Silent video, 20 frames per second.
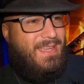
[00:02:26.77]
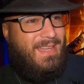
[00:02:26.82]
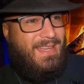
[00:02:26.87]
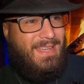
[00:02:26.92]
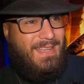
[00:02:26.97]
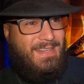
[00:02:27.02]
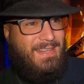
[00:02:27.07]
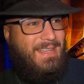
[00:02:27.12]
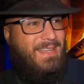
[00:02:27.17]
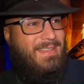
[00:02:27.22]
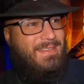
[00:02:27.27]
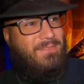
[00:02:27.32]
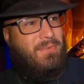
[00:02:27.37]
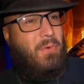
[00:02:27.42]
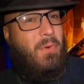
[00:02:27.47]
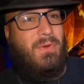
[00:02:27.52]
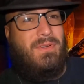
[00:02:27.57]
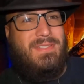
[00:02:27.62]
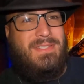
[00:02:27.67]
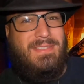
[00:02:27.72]
And of
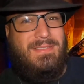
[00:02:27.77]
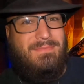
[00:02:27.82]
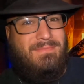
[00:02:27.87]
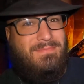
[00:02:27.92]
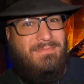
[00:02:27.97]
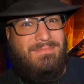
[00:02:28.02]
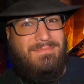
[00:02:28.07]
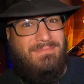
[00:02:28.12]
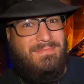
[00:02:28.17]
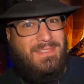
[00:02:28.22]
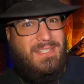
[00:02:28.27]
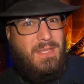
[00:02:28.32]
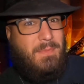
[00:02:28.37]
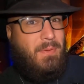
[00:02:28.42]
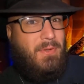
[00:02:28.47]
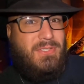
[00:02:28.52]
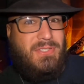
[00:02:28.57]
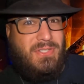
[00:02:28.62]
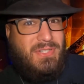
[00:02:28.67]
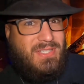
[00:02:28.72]
course, she
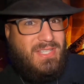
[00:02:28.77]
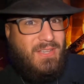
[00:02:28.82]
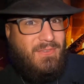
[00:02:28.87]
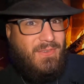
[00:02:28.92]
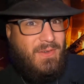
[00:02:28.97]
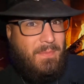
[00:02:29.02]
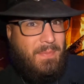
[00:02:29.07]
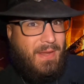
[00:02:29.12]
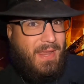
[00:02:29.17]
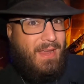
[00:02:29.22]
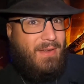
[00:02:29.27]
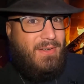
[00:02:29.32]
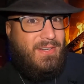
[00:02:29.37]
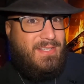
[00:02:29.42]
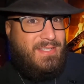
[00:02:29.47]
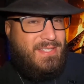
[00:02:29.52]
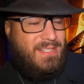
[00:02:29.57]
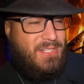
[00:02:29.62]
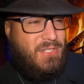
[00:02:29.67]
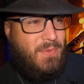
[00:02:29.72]
puts herself in a
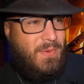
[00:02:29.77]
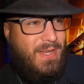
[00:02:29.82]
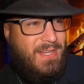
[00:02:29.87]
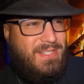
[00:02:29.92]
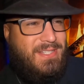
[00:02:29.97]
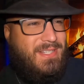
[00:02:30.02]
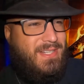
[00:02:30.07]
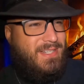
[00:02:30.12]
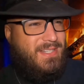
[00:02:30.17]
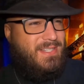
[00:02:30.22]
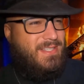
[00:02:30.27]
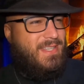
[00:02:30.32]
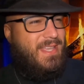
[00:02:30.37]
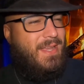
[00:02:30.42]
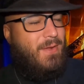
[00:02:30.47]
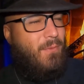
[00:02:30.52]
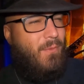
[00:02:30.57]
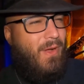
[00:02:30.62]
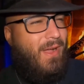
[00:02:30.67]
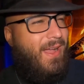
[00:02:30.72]
precarious situation. And you're just
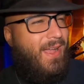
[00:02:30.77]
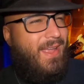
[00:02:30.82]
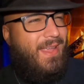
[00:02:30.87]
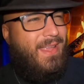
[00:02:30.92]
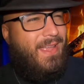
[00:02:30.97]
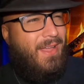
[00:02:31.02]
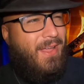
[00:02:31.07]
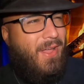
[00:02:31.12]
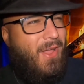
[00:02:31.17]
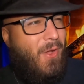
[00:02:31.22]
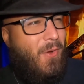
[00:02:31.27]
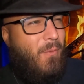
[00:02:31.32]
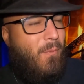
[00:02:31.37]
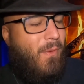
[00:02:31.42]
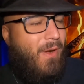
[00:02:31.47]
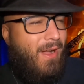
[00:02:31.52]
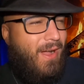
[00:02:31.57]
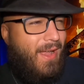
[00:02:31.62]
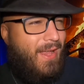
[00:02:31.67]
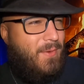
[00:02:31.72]
like, why?
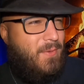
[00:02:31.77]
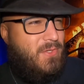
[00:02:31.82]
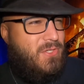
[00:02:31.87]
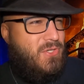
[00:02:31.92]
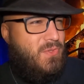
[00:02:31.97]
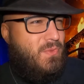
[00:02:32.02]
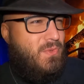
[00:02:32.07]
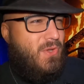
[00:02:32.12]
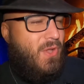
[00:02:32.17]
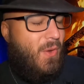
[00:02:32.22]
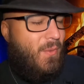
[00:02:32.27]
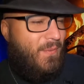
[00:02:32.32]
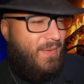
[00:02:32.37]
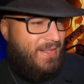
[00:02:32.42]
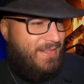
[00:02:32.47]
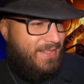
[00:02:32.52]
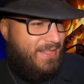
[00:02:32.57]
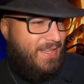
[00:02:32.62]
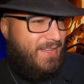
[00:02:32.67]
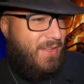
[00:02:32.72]
Why would you
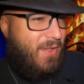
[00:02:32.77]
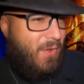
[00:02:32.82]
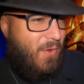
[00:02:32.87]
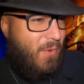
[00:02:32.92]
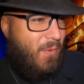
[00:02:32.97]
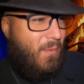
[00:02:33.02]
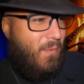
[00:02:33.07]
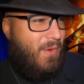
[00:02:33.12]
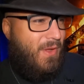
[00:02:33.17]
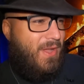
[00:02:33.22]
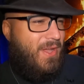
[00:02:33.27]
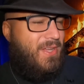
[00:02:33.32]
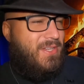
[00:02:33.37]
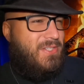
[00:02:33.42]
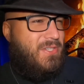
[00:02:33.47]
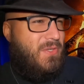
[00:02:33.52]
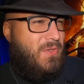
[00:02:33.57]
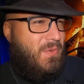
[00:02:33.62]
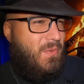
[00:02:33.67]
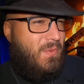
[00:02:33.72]
knowingly go
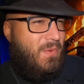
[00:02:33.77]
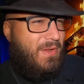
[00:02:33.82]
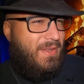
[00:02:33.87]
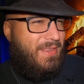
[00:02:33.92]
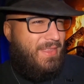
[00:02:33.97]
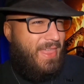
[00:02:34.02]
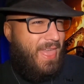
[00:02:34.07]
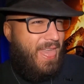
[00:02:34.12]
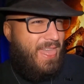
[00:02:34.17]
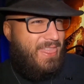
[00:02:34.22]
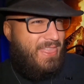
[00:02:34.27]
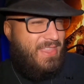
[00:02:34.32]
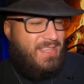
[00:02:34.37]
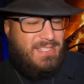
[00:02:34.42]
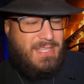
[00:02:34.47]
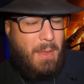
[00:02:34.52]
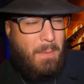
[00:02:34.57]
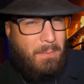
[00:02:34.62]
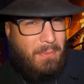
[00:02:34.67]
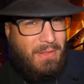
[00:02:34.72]
to
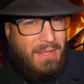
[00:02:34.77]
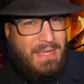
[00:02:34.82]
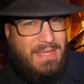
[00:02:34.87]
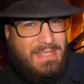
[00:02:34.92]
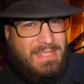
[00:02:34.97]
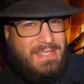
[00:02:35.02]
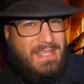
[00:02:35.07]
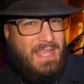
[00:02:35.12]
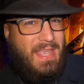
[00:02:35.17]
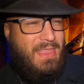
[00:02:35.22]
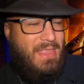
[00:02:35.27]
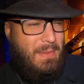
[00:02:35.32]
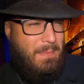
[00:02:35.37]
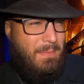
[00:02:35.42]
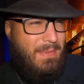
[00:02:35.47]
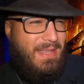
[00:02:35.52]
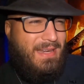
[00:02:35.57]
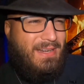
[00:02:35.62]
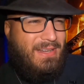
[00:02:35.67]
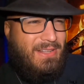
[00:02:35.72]
this place in the
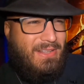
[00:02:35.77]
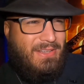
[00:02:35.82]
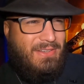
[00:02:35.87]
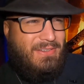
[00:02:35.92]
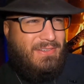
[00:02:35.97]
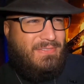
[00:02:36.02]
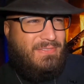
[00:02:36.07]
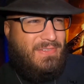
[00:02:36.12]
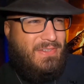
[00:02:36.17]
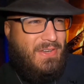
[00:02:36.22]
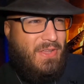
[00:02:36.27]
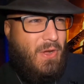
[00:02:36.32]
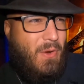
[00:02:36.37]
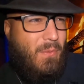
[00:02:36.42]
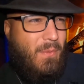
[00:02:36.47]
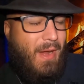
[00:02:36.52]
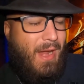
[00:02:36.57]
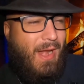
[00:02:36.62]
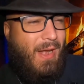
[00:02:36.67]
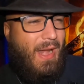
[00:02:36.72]
middle of
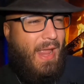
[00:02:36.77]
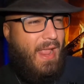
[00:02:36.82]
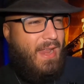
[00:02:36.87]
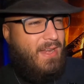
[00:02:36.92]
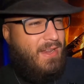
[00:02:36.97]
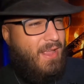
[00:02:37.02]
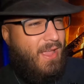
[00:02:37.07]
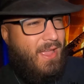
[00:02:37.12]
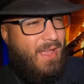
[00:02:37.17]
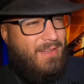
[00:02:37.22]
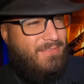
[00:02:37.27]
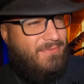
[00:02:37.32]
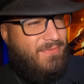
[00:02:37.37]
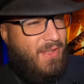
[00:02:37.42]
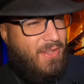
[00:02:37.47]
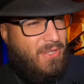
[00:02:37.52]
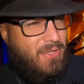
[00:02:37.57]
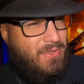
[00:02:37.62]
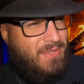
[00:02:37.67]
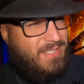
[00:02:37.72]
nowhere and
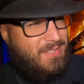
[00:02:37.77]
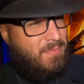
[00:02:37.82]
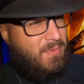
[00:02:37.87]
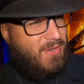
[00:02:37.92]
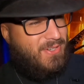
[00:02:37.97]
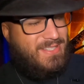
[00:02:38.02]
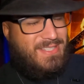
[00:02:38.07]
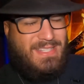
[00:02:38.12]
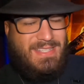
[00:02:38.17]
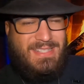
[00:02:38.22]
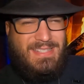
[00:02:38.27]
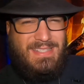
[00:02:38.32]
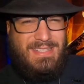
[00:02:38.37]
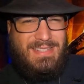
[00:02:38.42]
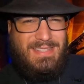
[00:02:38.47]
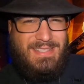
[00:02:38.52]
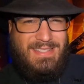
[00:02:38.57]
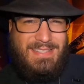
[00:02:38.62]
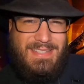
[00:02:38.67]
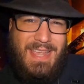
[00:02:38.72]
follow this
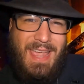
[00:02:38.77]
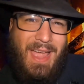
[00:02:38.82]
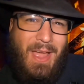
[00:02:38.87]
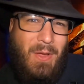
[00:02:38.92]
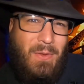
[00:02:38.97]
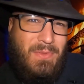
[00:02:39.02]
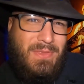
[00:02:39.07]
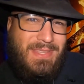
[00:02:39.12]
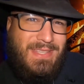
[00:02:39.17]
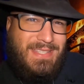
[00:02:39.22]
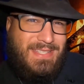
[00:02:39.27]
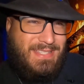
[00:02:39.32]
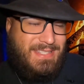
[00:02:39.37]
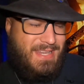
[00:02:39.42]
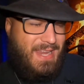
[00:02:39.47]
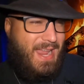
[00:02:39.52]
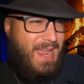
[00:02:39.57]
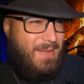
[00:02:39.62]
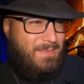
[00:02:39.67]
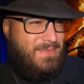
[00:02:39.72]
person down the
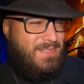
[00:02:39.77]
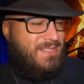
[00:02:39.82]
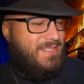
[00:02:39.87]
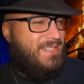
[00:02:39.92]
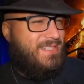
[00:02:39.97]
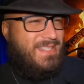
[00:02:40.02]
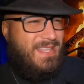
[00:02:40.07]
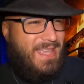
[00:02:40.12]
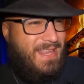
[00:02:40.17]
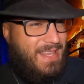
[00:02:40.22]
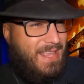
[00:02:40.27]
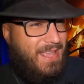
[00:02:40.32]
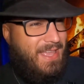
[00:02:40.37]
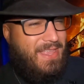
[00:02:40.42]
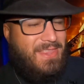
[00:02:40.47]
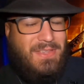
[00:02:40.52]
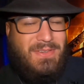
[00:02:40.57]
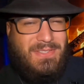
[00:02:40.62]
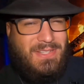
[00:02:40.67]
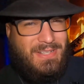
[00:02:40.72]
steps? It's just like,
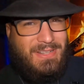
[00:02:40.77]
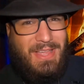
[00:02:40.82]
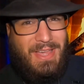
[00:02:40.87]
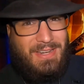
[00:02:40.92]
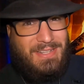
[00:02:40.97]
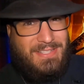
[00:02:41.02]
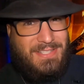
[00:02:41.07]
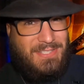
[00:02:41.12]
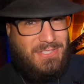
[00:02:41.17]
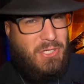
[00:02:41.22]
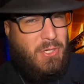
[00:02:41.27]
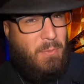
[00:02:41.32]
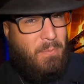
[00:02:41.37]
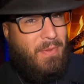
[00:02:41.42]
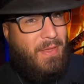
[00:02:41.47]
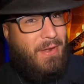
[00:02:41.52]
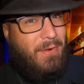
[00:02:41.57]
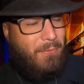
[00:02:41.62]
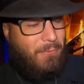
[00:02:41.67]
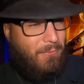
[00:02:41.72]
there's a lot of
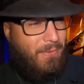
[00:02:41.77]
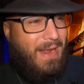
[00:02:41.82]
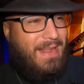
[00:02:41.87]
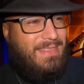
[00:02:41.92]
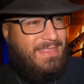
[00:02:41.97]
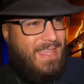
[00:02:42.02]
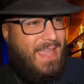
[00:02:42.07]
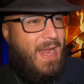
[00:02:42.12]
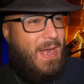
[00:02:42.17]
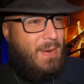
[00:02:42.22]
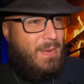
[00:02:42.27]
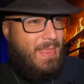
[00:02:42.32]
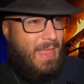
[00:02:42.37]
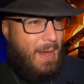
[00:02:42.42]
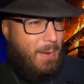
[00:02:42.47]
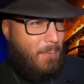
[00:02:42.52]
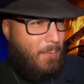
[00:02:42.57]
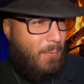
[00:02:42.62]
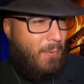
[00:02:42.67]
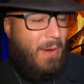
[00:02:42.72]
stupid right there in
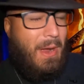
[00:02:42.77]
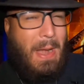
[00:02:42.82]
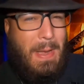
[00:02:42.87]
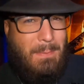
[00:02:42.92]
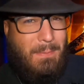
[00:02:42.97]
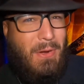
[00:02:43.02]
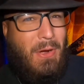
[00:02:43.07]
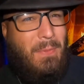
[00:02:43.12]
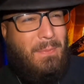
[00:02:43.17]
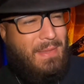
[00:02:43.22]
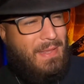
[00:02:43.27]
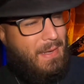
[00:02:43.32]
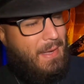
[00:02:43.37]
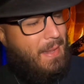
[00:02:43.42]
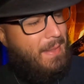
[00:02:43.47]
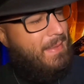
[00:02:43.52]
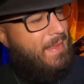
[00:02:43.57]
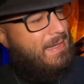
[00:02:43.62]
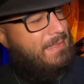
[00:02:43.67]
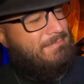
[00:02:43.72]
that one moment. And
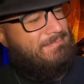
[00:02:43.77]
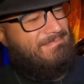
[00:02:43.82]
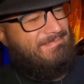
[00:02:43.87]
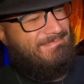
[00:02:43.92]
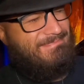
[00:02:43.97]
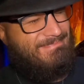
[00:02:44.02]
I'm like,